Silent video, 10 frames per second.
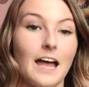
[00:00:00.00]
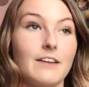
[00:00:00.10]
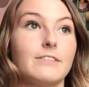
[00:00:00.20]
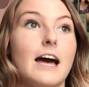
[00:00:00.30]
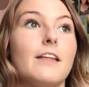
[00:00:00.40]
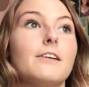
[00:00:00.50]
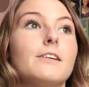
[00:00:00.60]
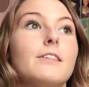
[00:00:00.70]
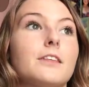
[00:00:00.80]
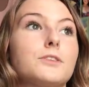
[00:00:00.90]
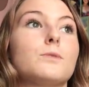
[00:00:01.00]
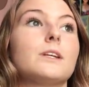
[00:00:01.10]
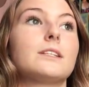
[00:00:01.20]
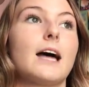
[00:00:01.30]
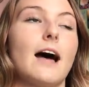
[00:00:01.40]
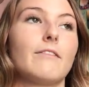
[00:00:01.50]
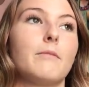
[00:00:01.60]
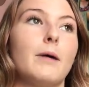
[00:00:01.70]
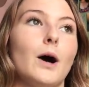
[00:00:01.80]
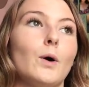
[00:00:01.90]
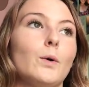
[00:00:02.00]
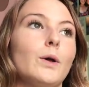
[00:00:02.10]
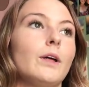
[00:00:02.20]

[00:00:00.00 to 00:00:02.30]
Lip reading: I've gathered that you need to have about